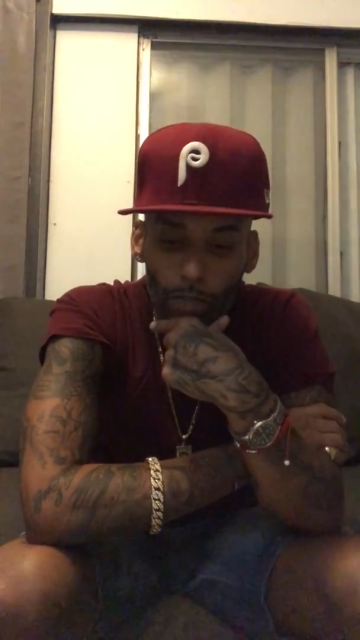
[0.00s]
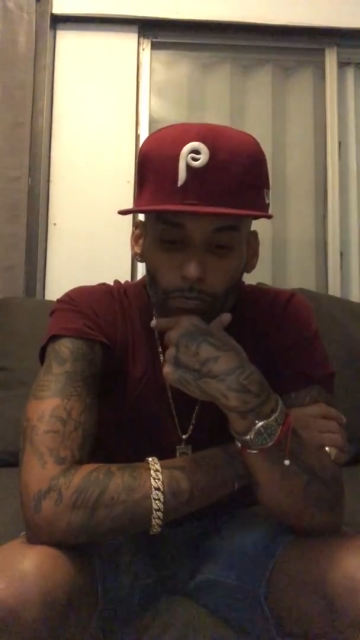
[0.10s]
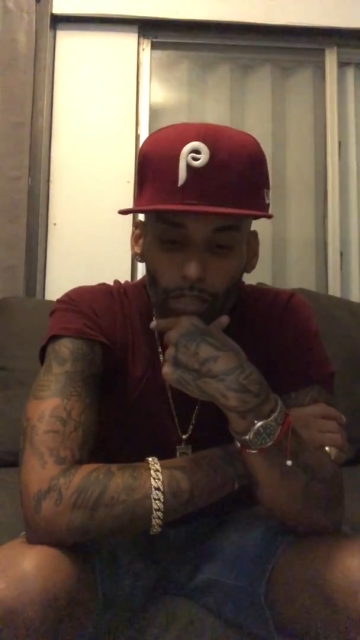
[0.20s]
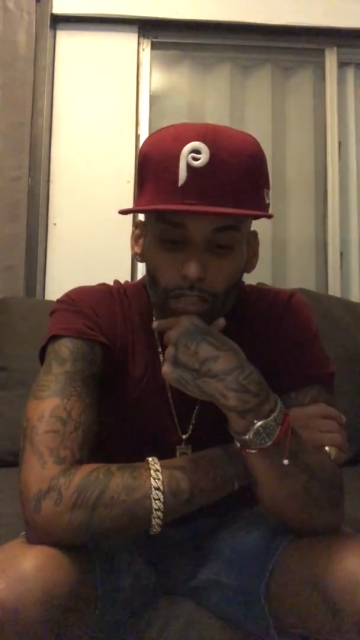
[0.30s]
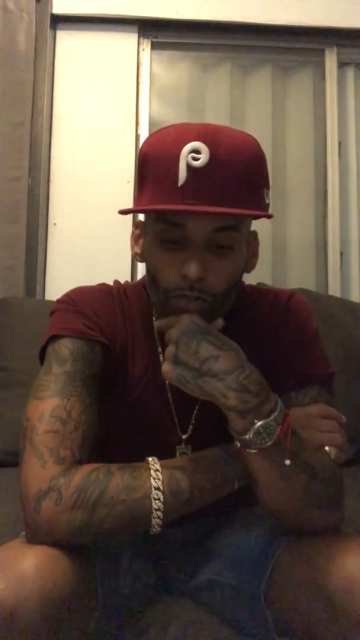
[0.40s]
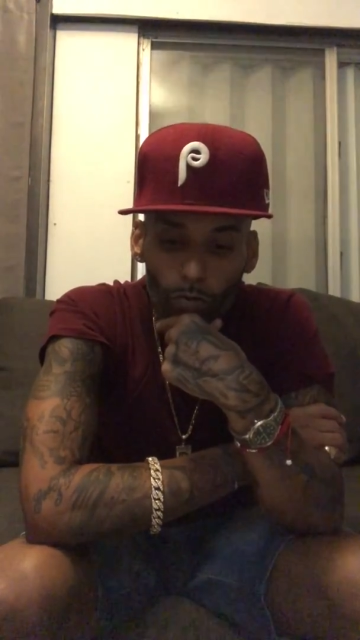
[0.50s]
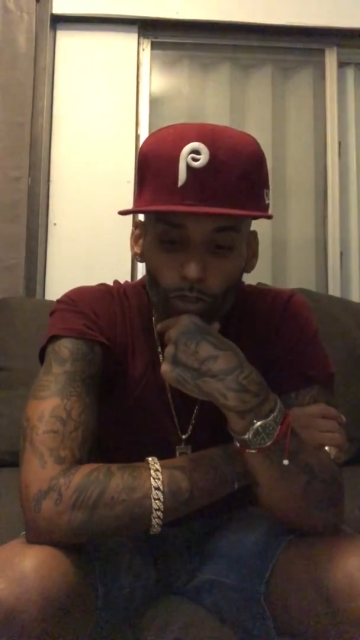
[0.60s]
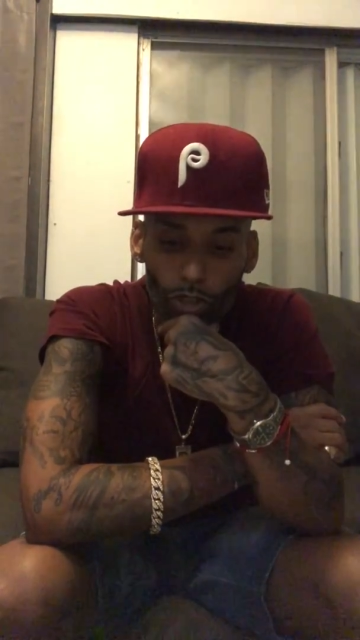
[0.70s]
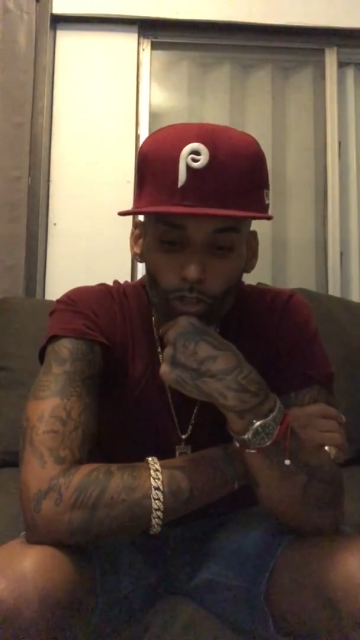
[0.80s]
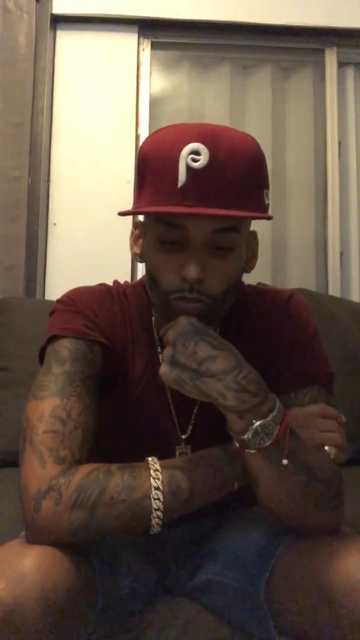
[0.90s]
chickpeas
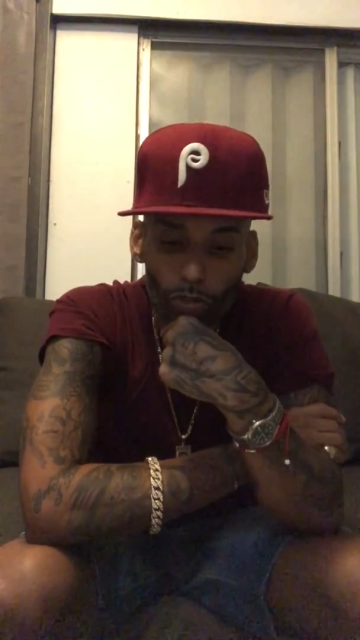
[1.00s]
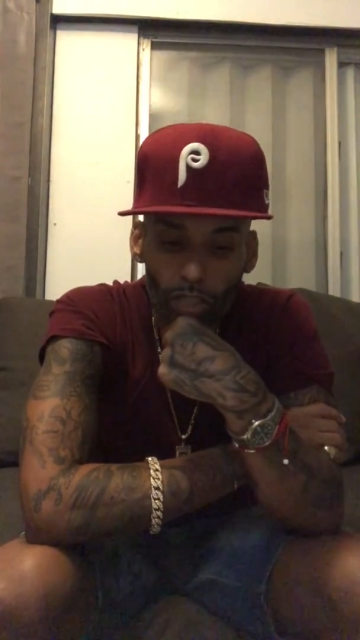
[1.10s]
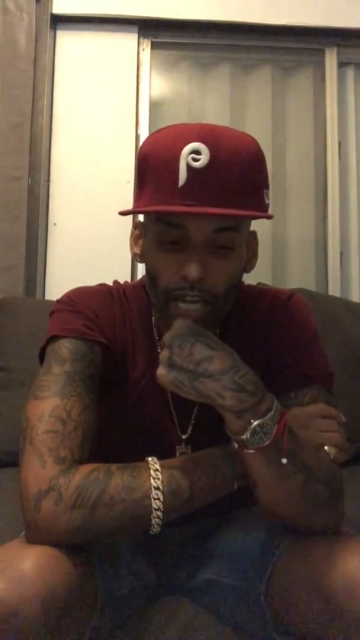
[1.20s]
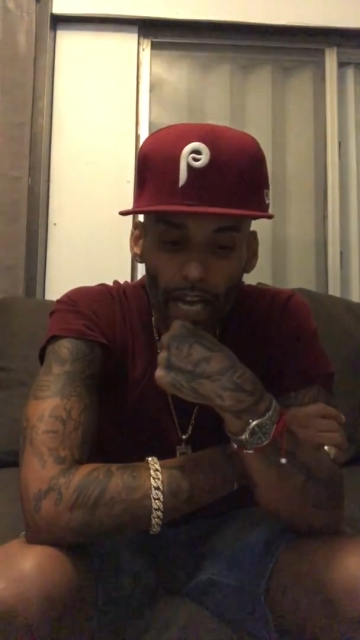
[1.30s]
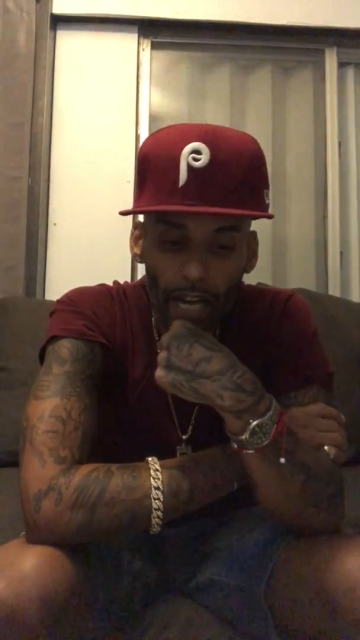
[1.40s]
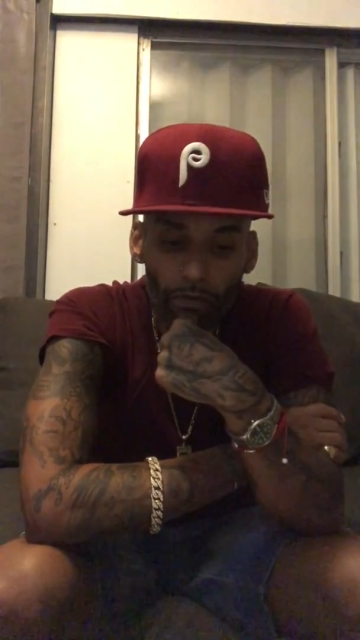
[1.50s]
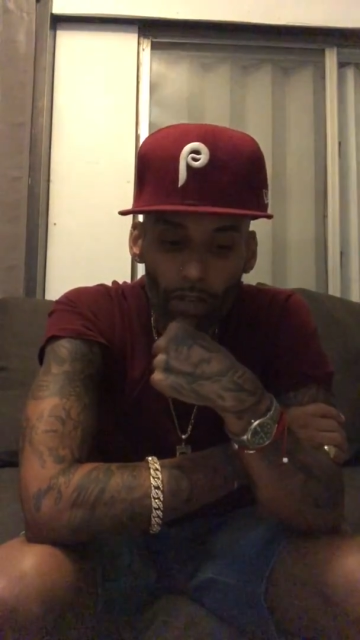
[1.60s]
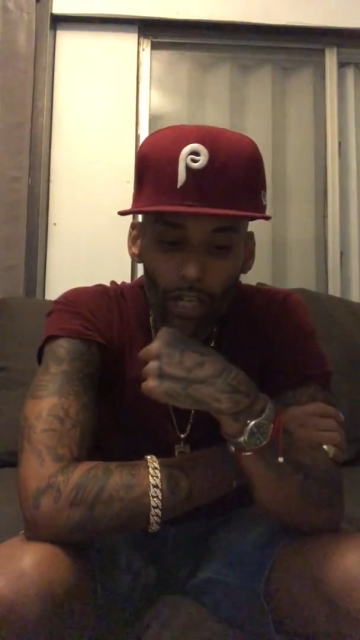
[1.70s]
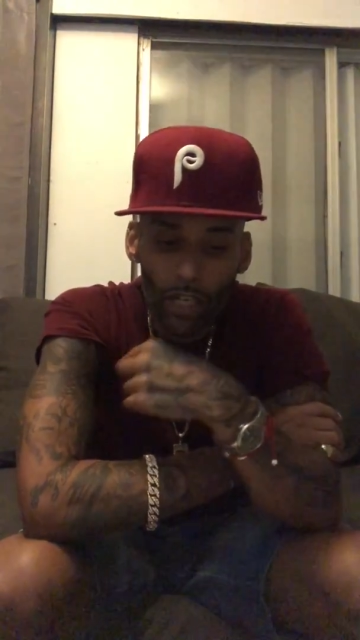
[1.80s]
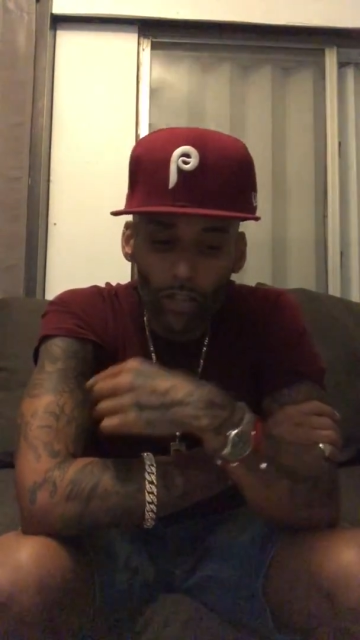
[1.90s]
was shown to have
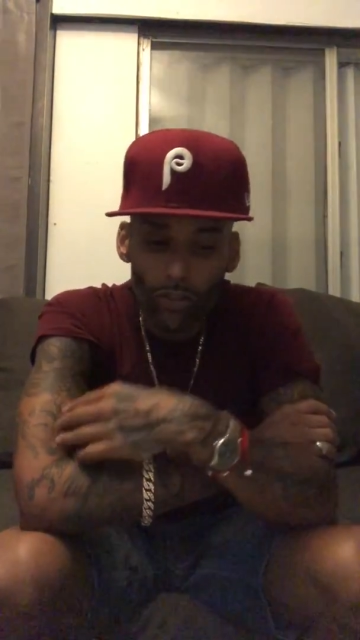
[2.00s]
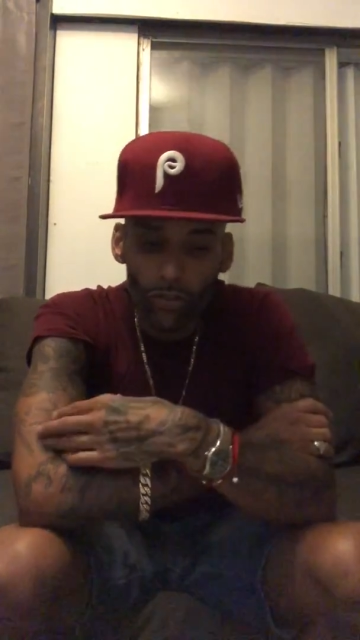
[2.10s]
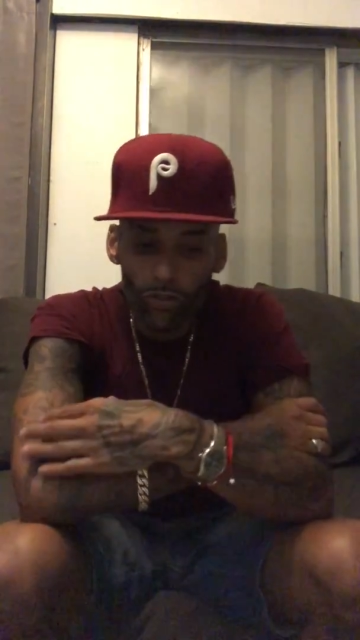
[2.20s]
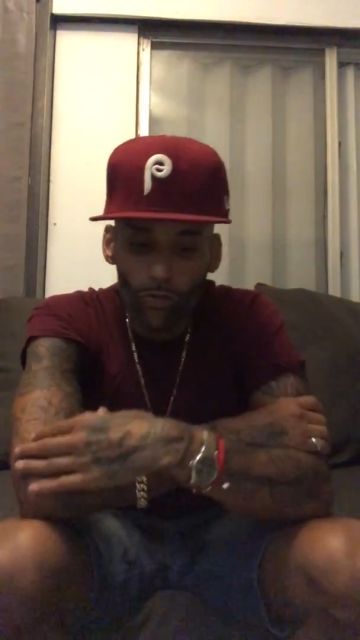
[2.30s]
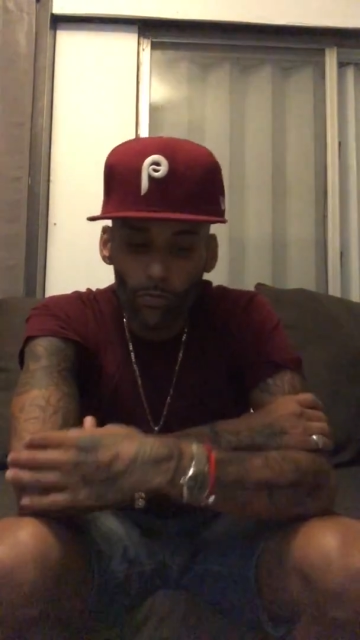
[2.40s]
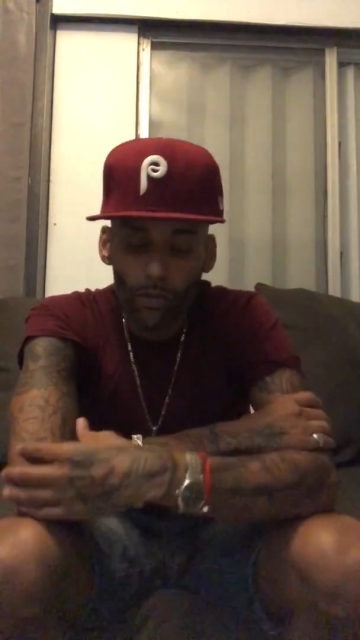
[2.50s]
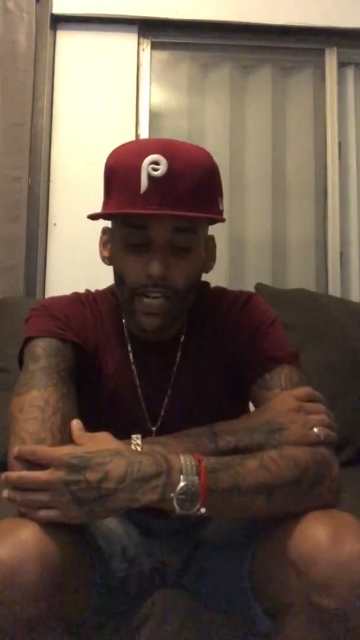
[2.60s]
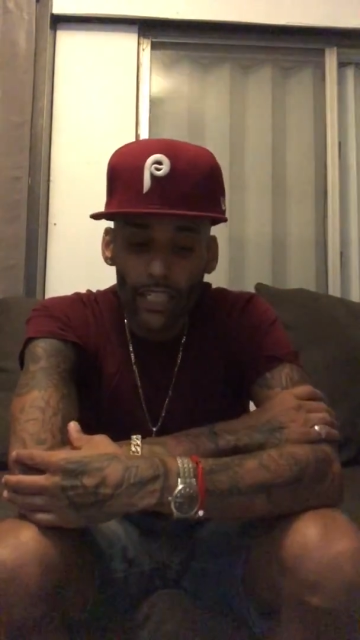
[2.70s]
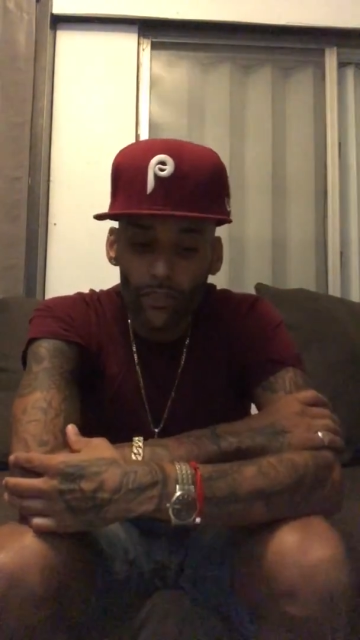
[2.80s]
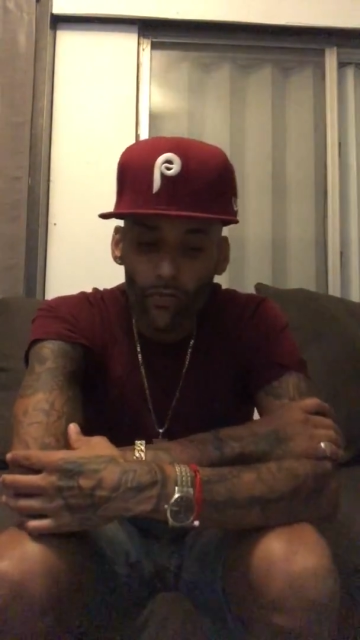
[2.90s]
consumed
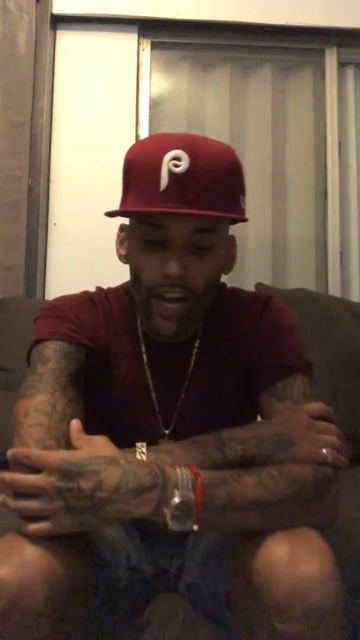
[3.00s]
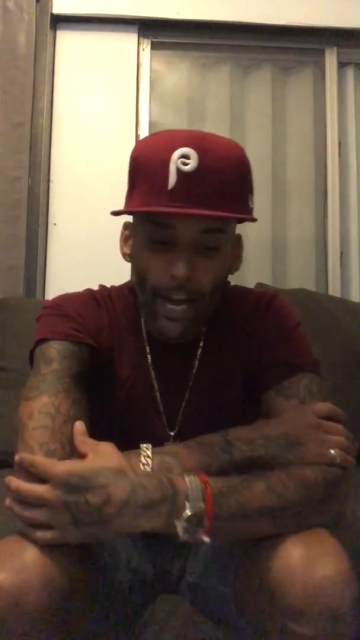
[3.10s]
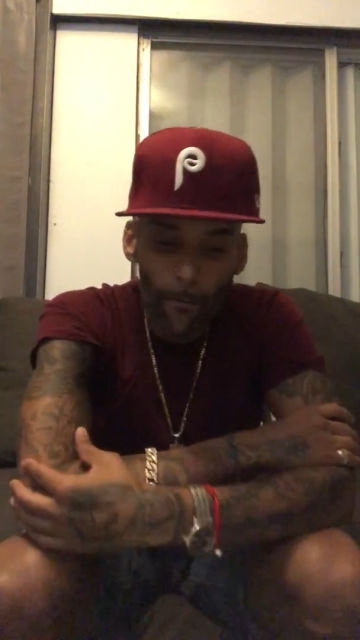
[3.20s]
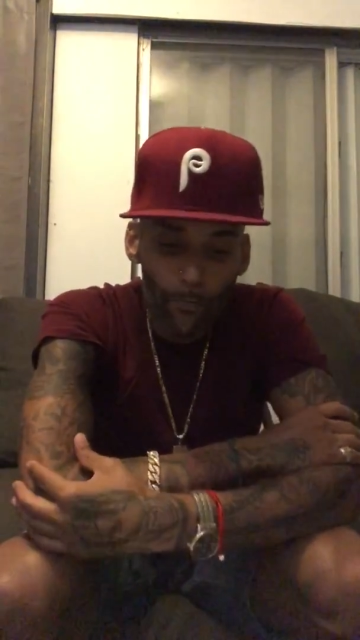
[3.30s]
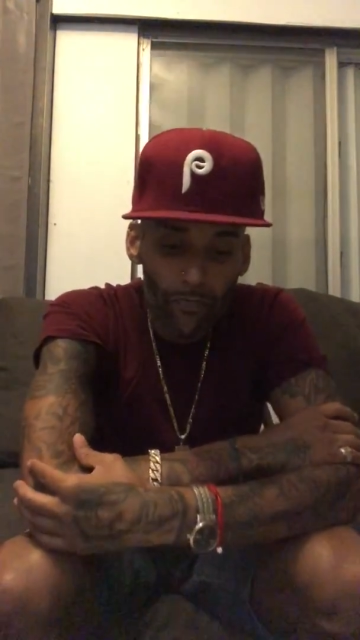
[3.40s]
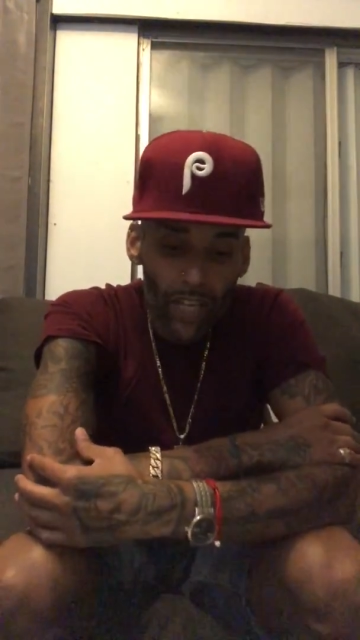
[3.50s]
less fat